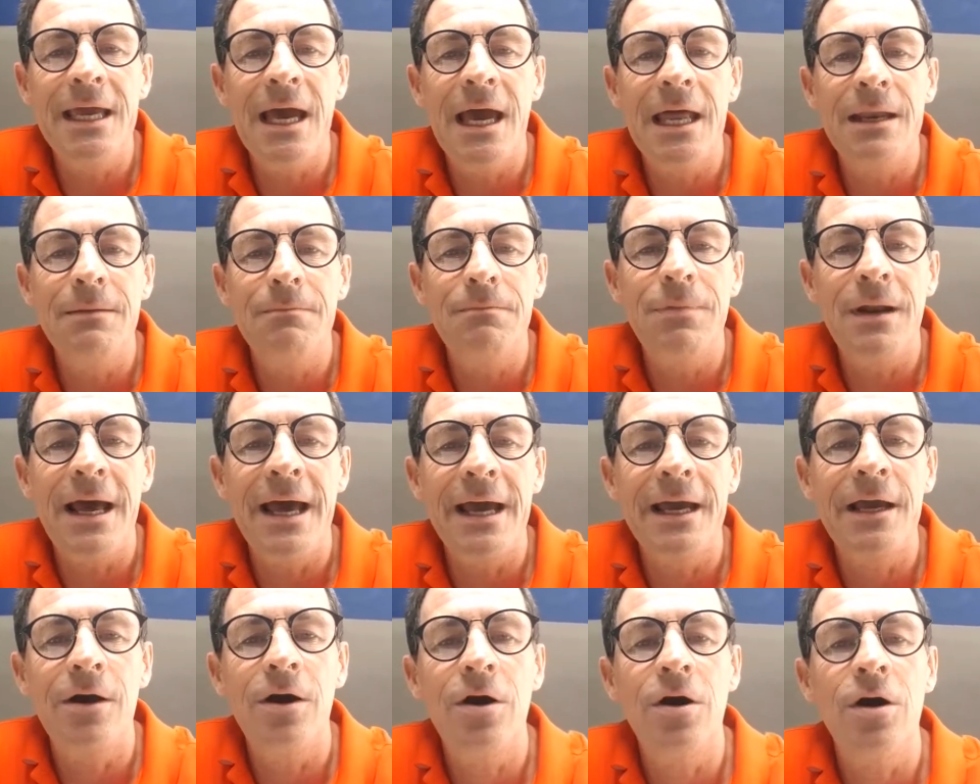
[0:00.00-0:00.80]
And
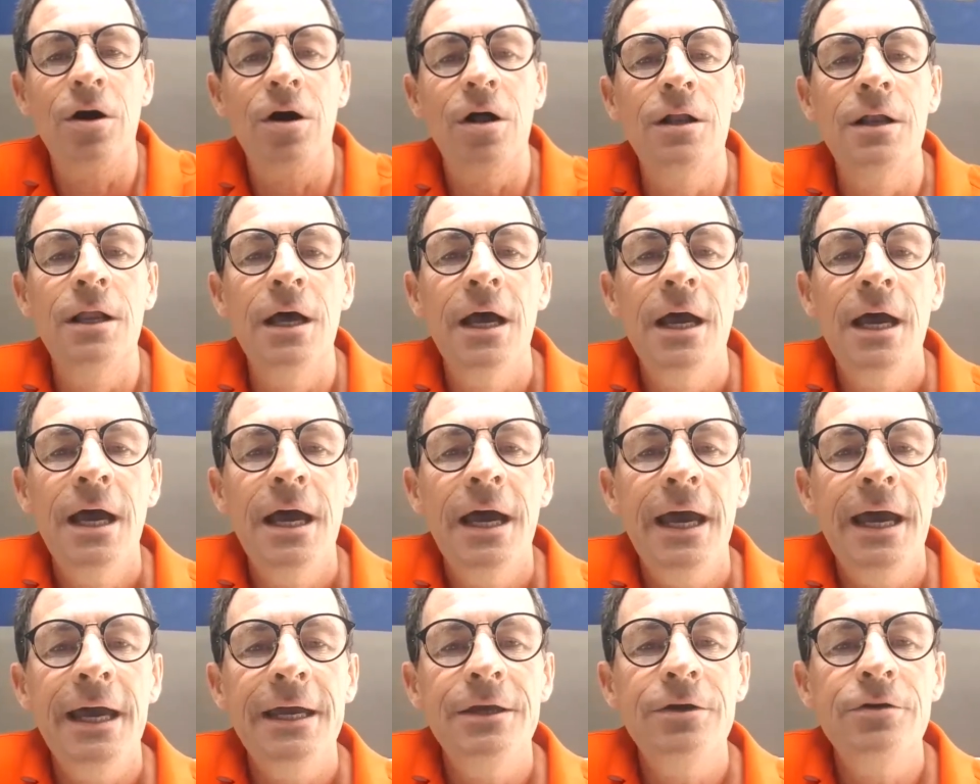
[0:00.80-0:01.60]
Blackhall,
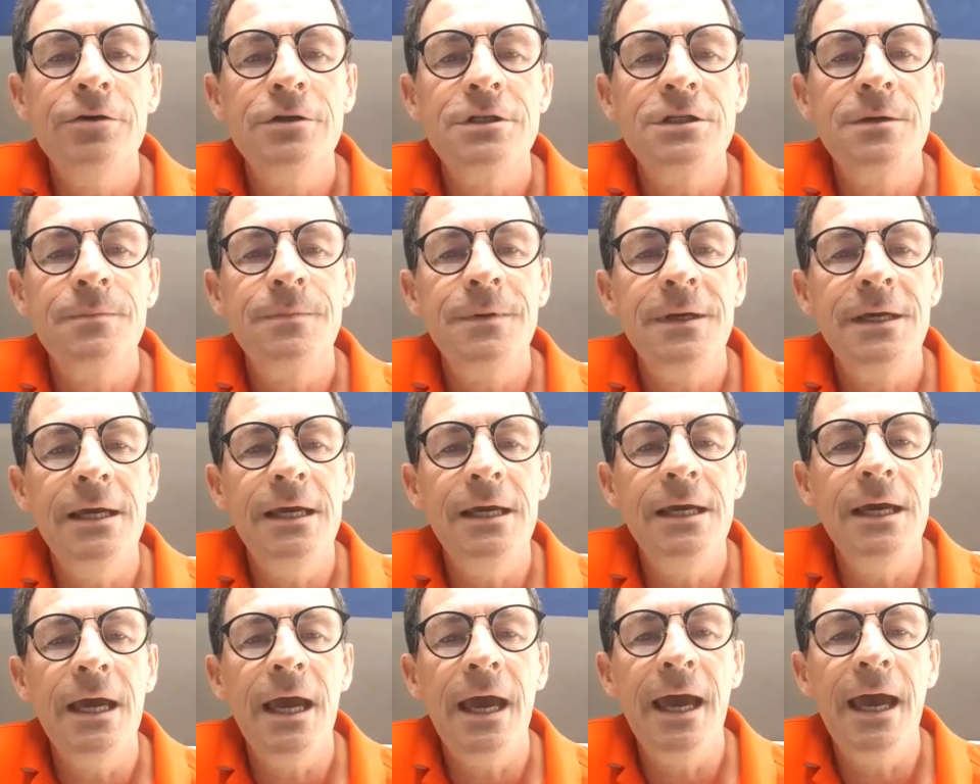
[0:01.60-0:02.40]
it used to
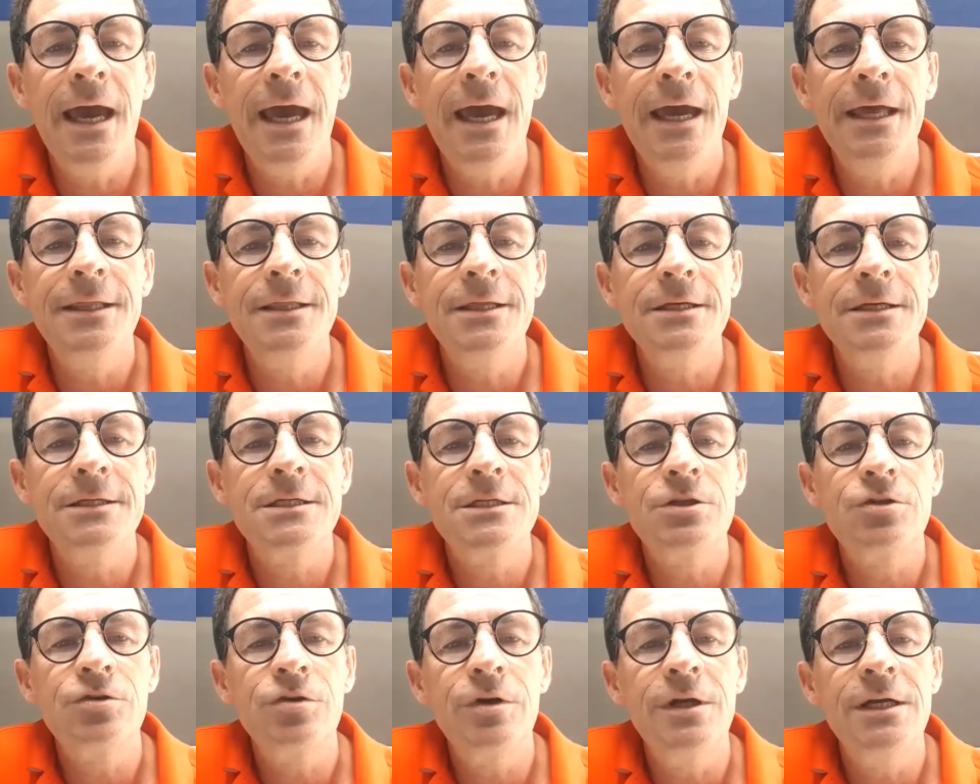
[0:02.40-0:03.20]
be the
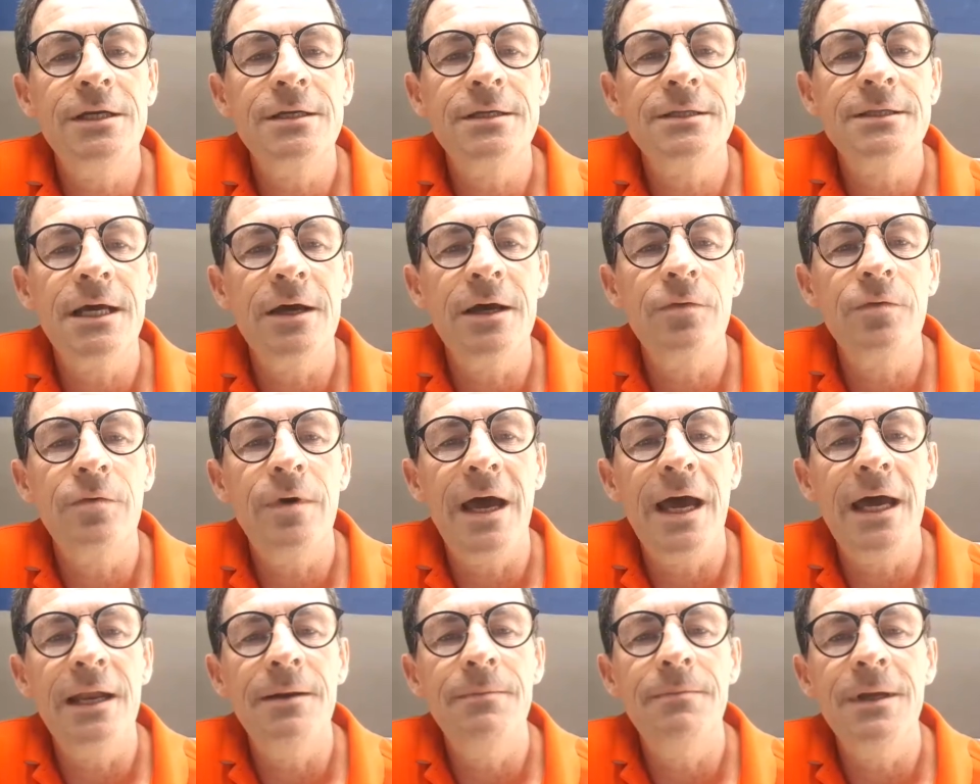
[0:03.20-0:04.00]
street that
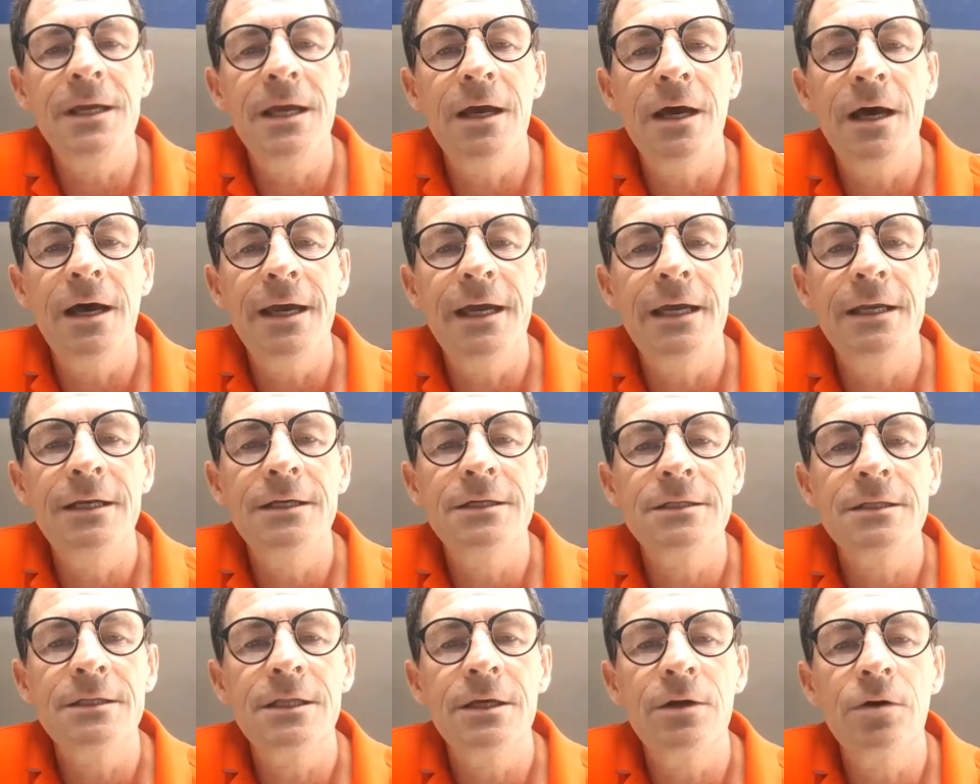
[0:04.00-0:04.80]
ran
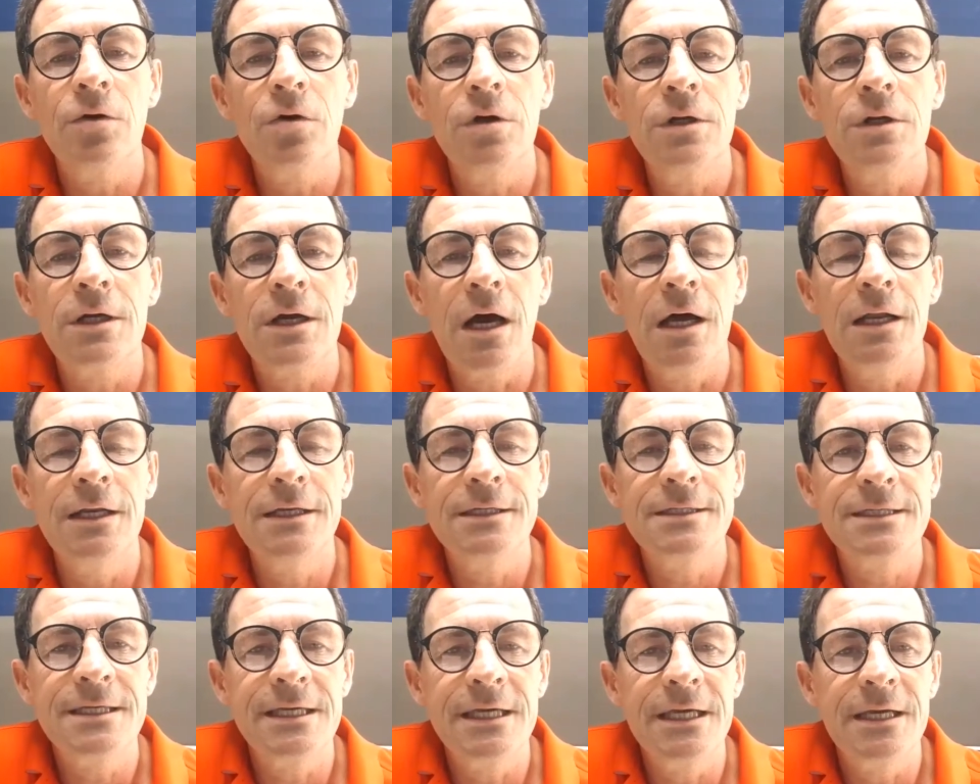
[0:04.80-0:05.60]
behind the old
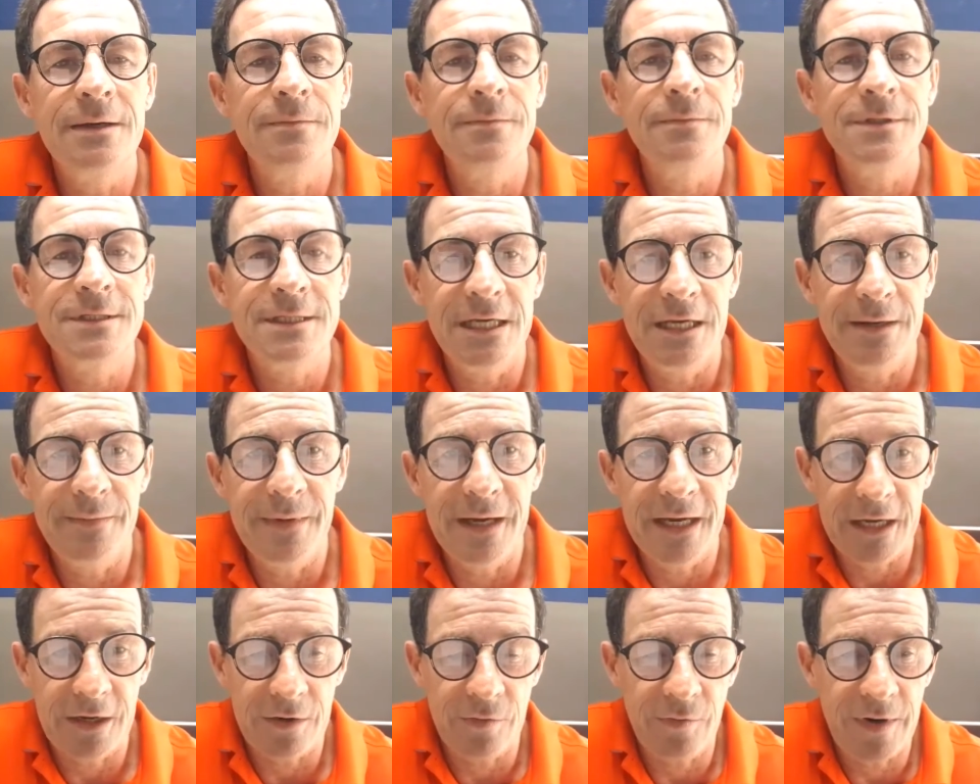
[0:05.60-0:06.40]
Coliseum
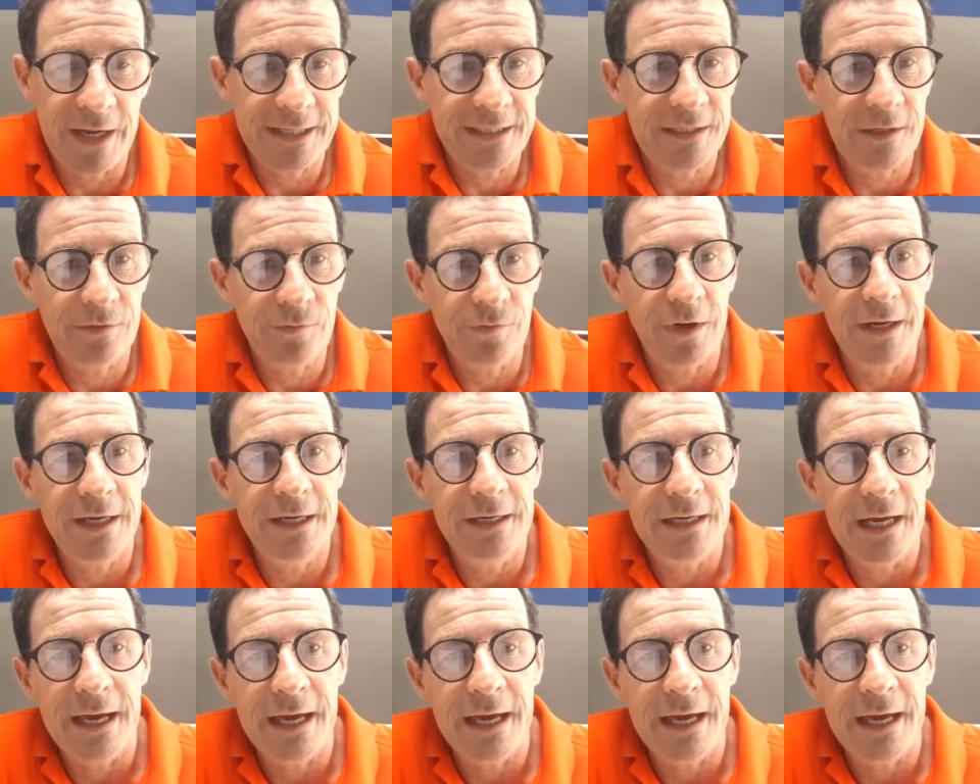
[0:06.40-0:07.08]
Cinema, correct and right.